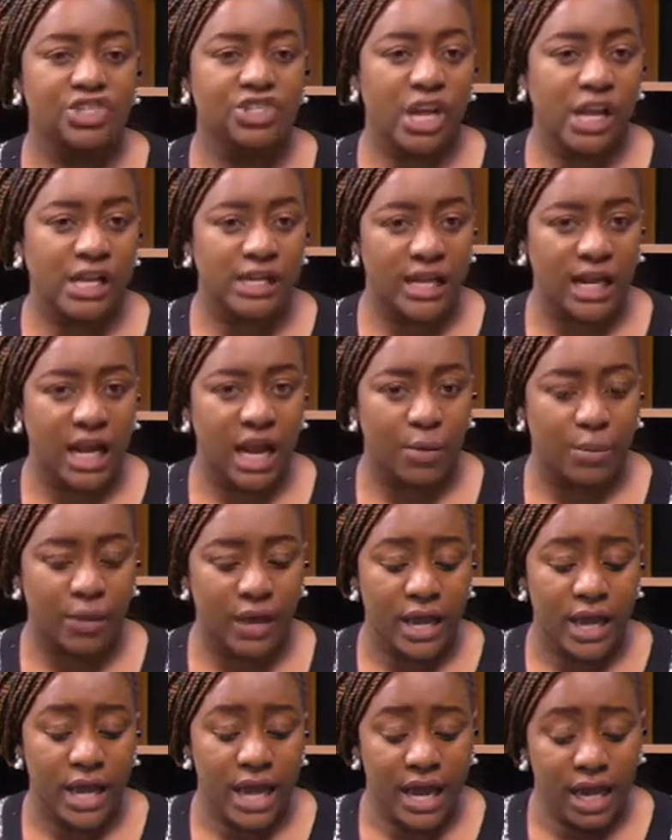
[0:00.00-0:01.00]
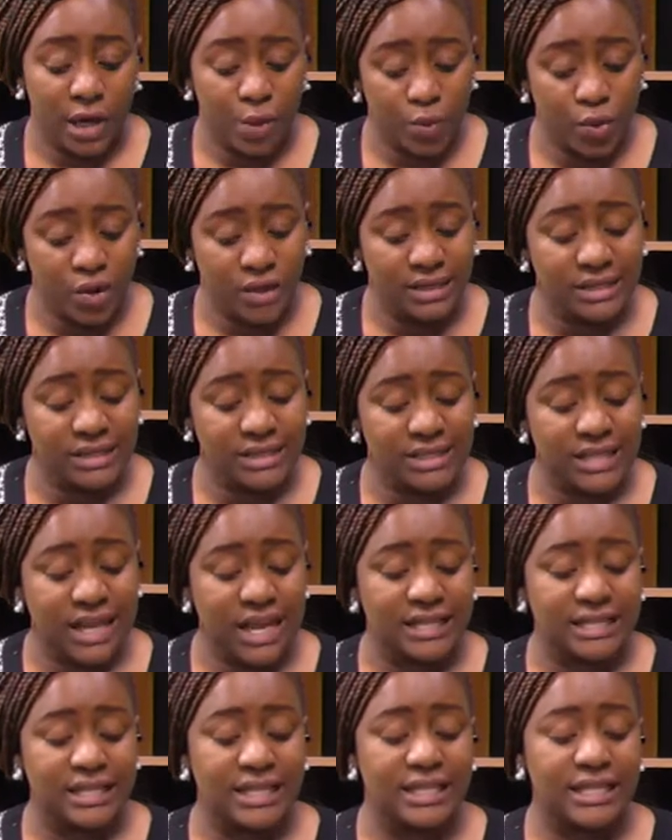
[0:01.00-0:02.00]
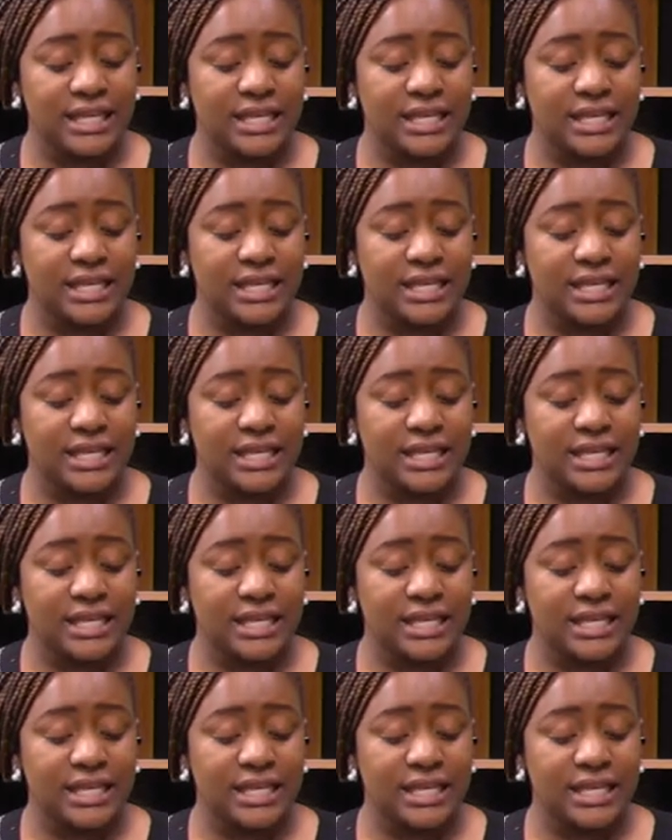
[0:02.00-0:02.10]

Chanda Kabwe, and we're discussing